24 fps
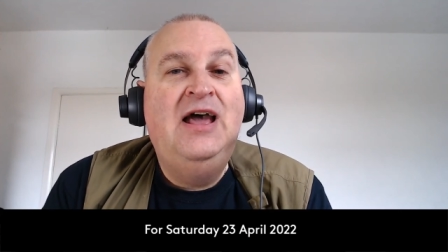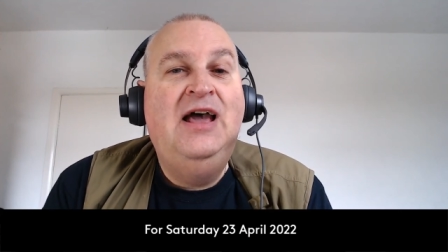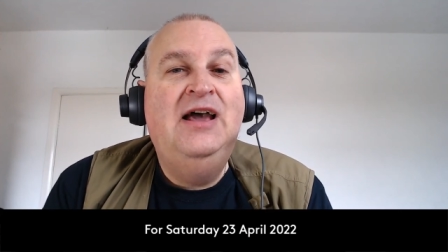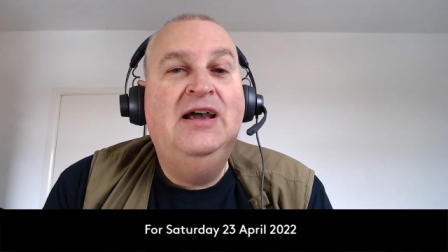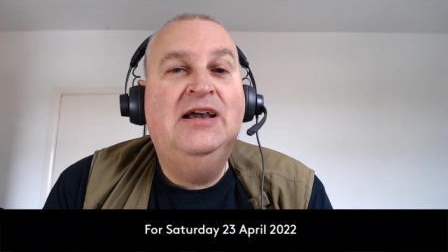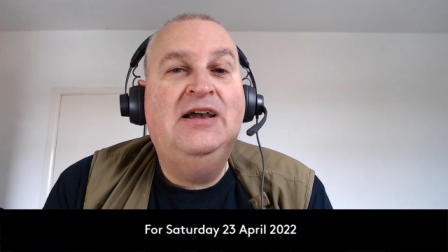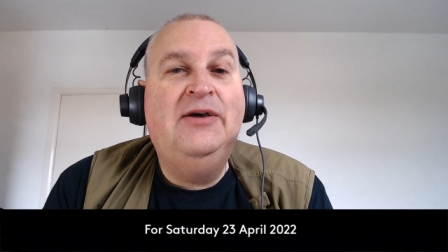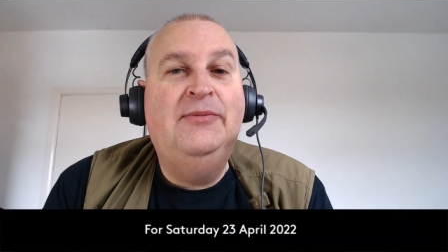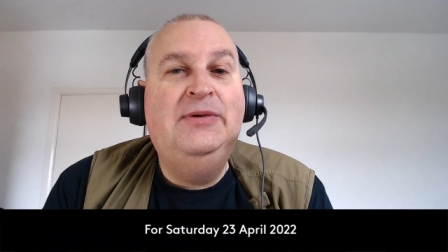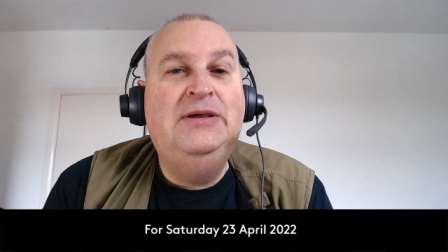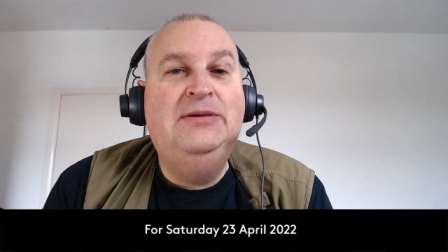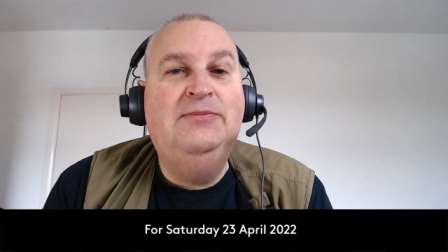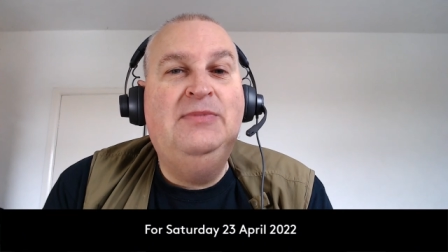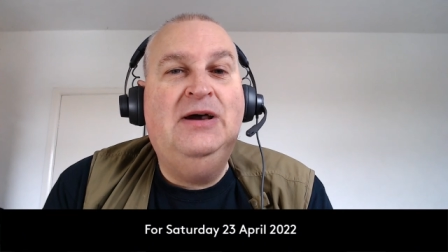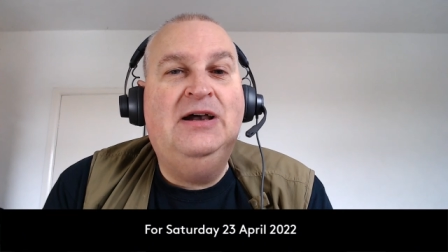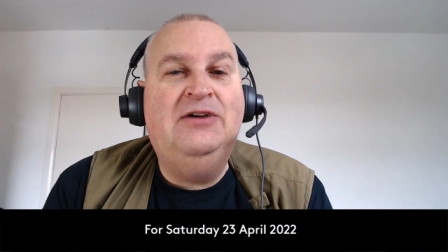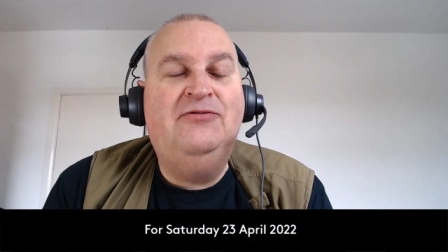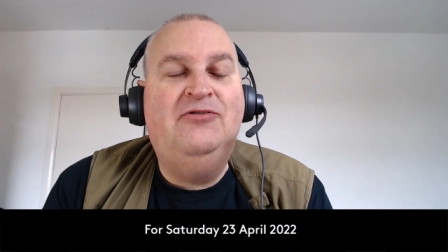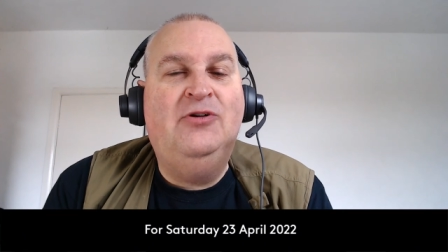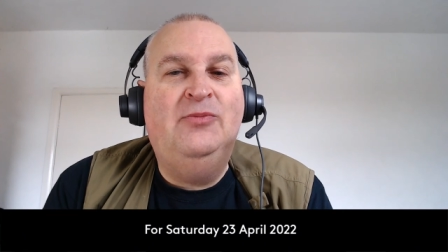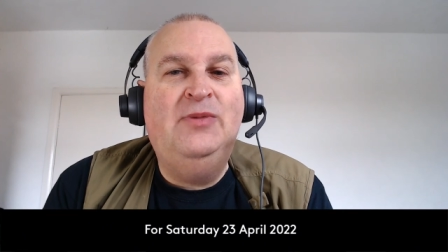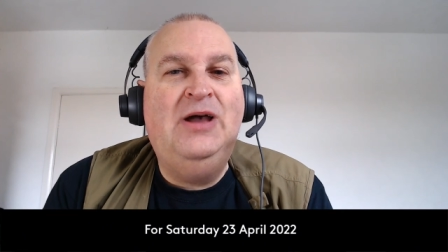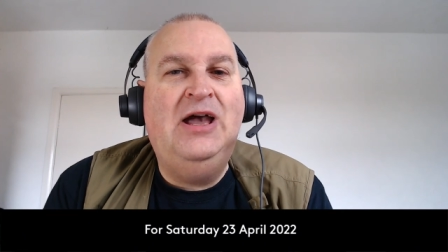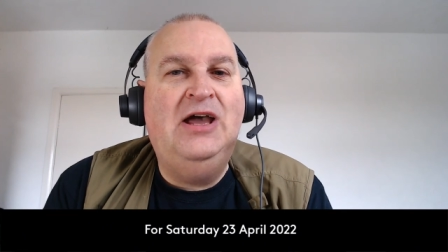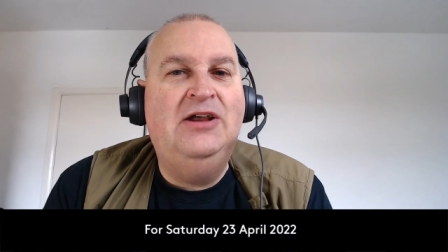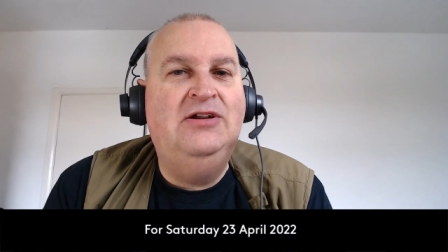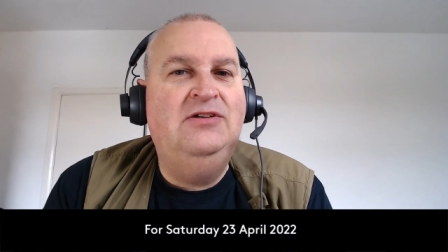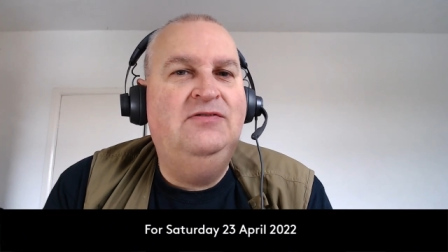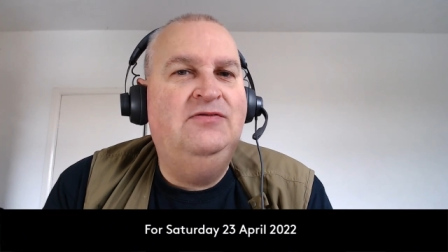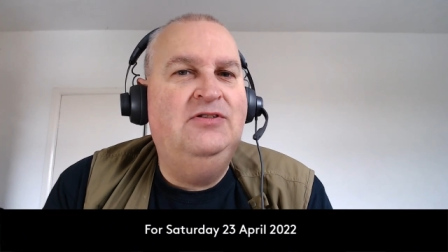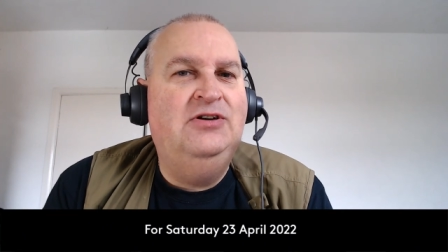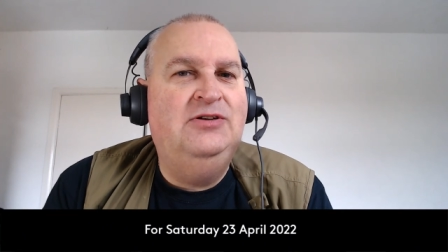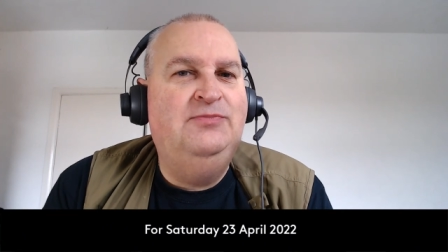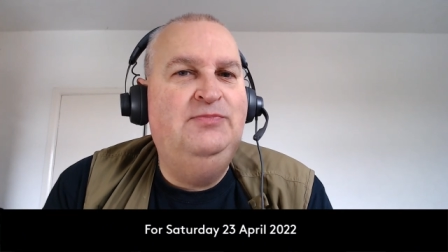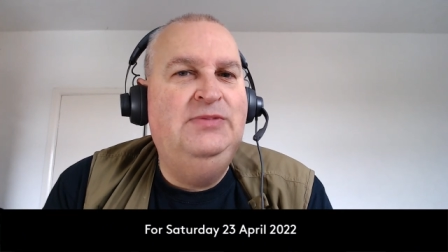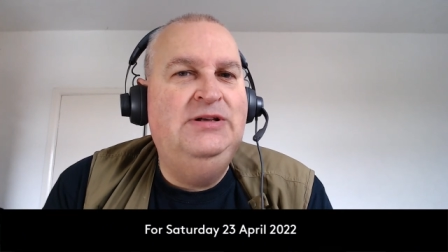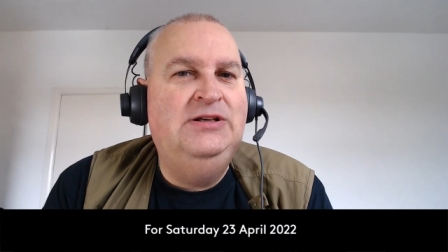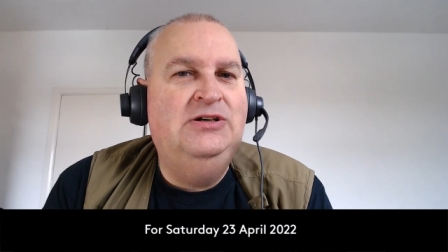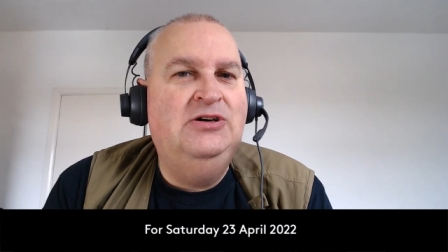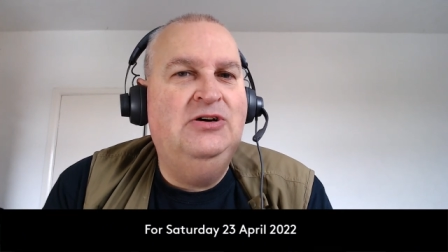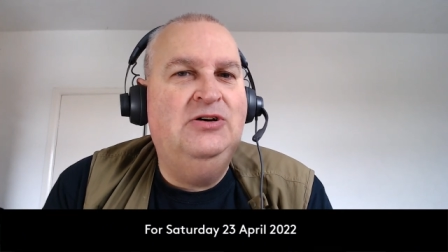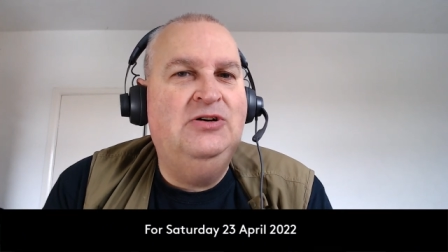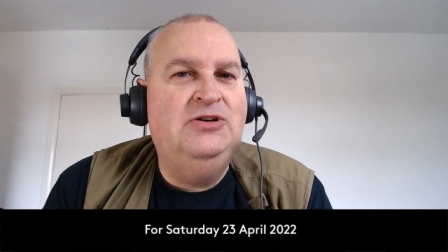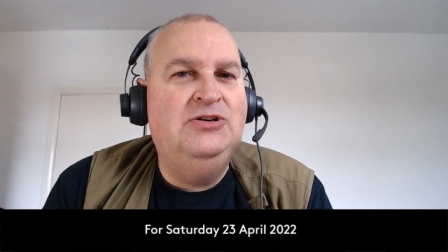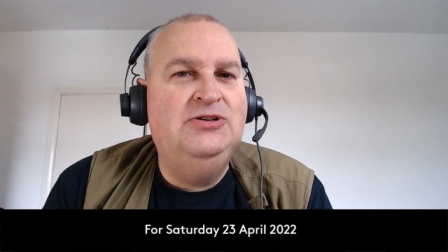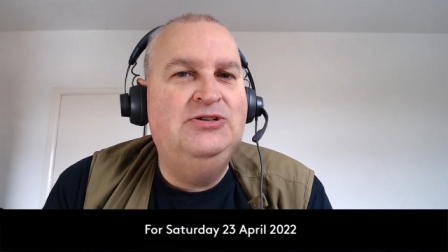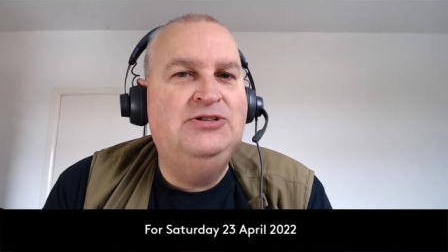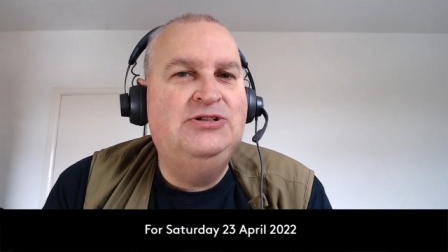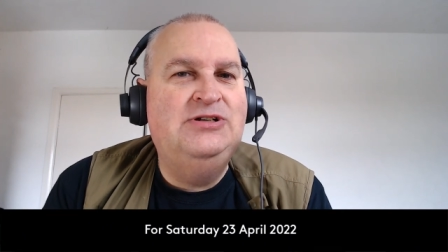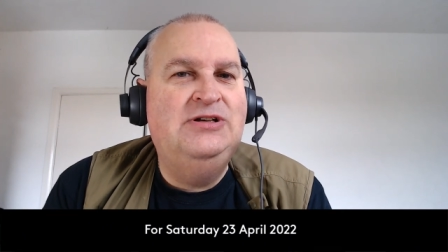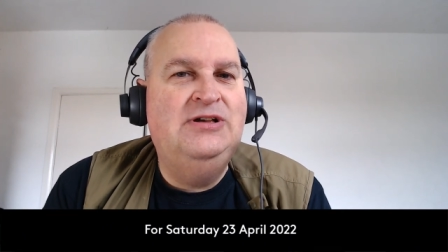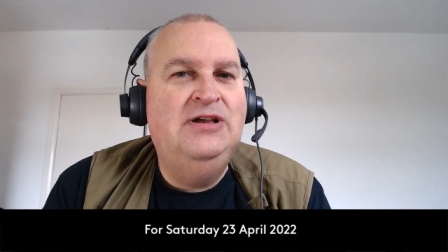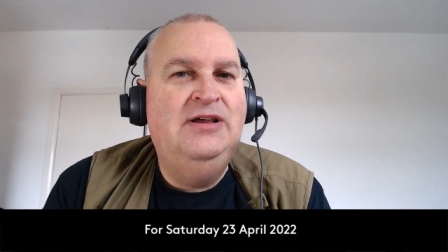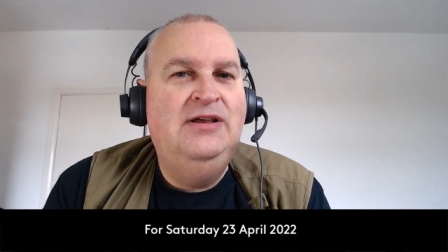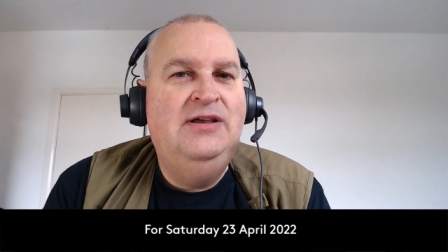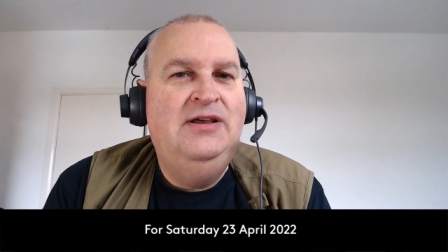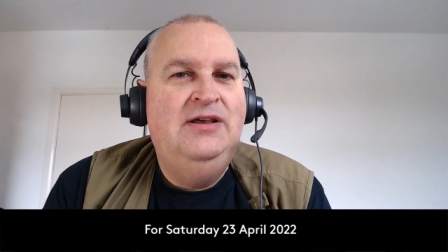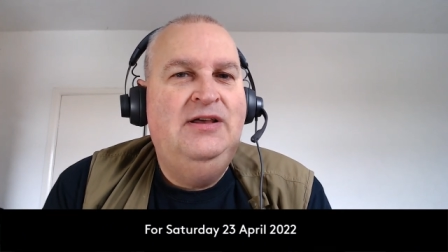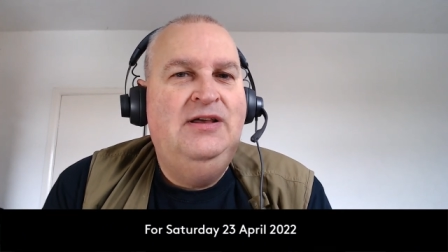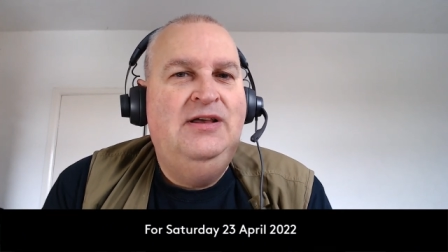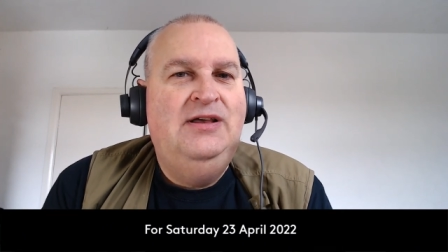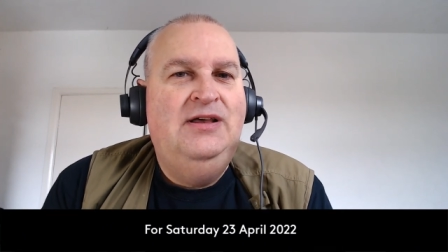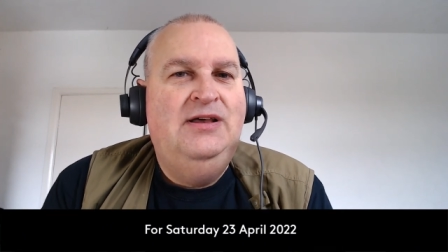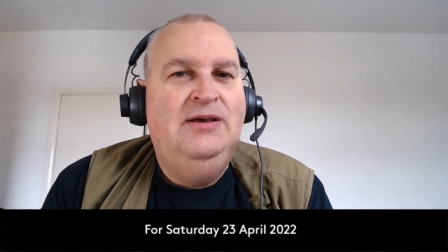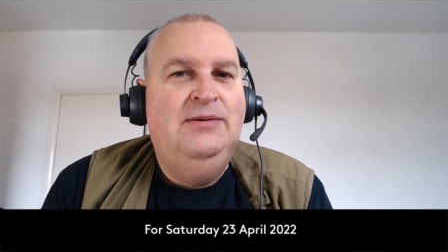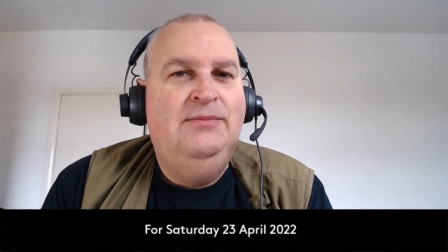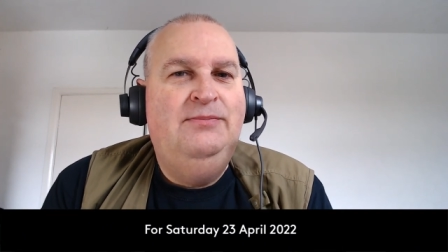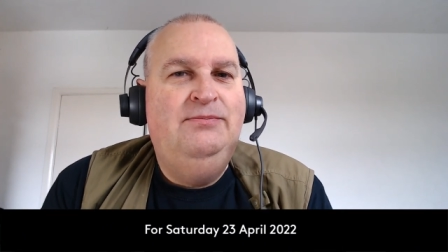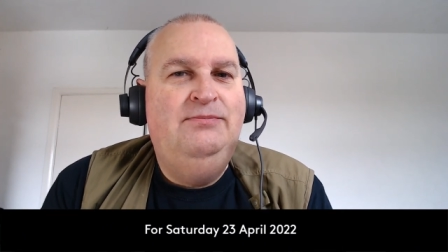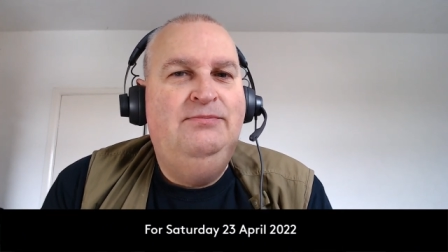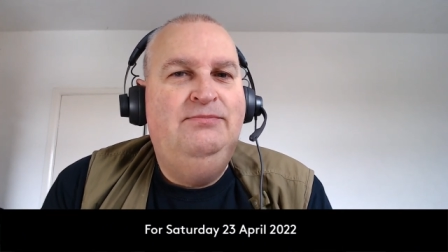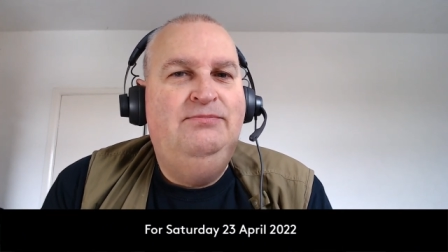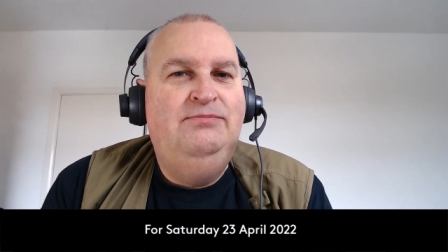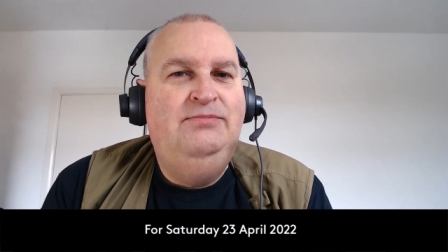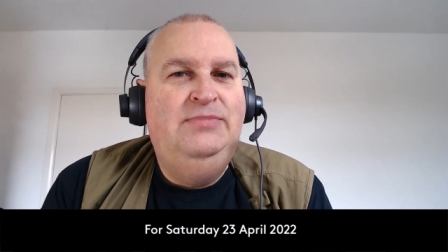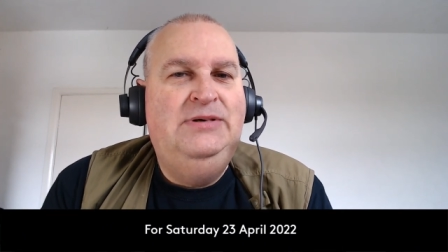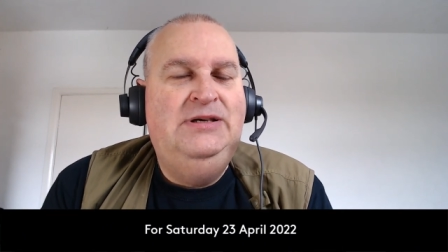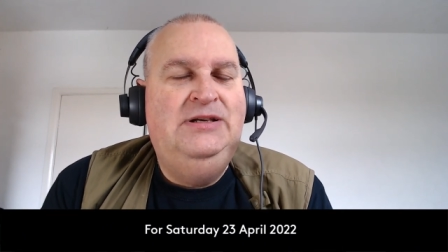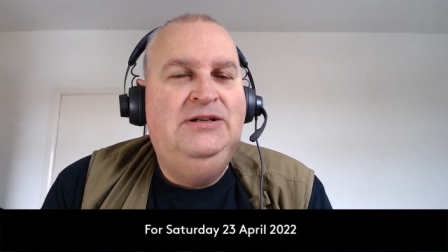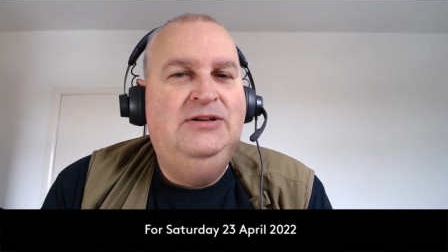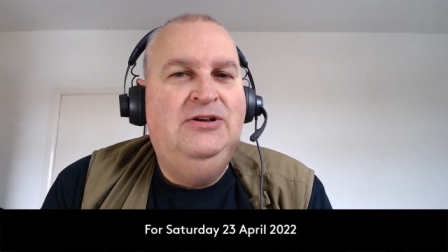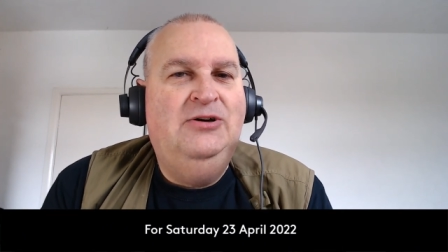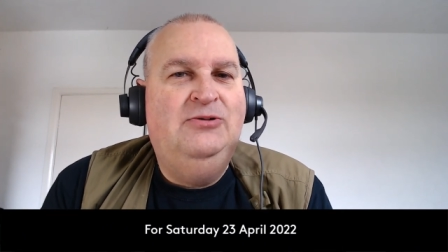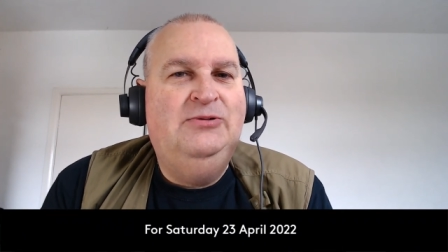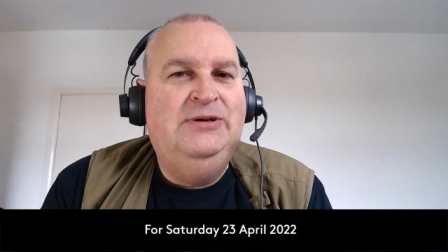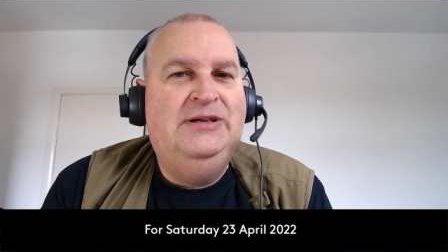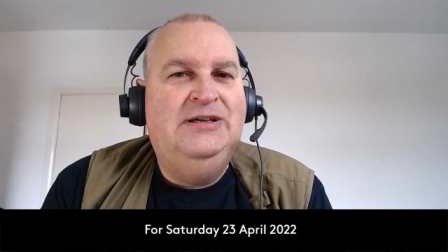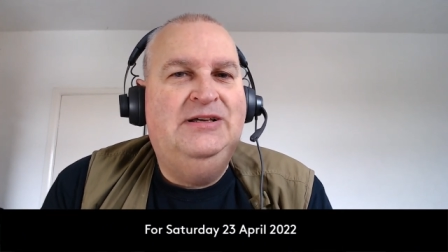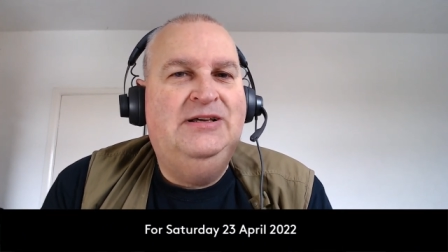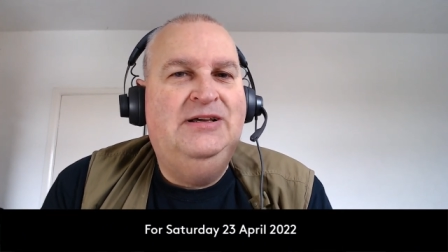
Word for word: Coming back from Hereford because be knowing.